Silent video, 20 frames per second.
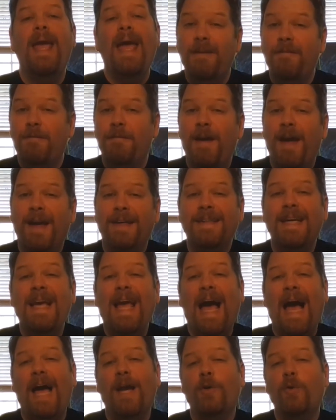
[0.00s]
In fact,
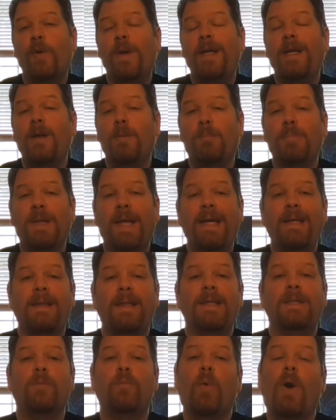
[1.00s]
I created a
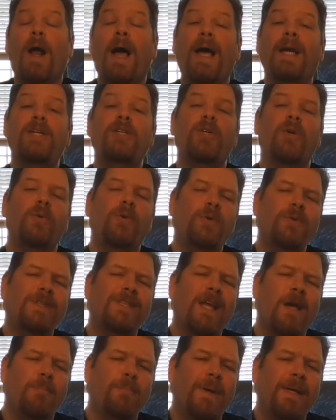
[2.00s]
playlist where I show you
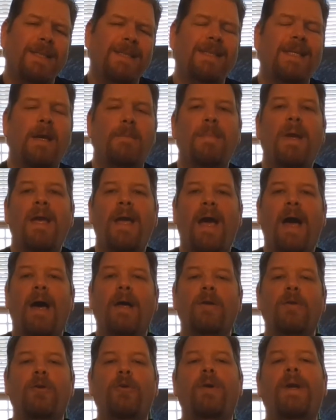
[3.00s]
step by step how
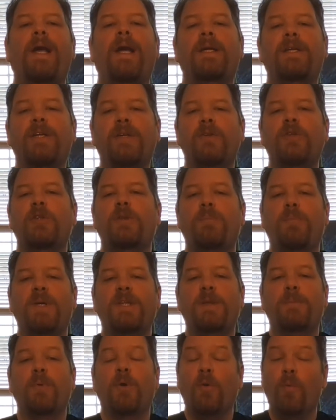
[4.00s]
to create a children's
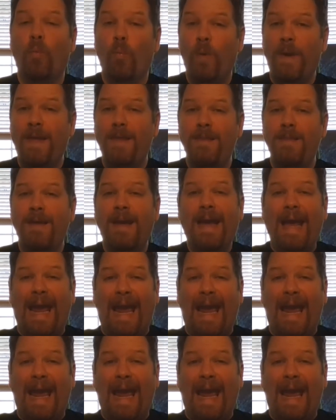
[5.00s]
picture book with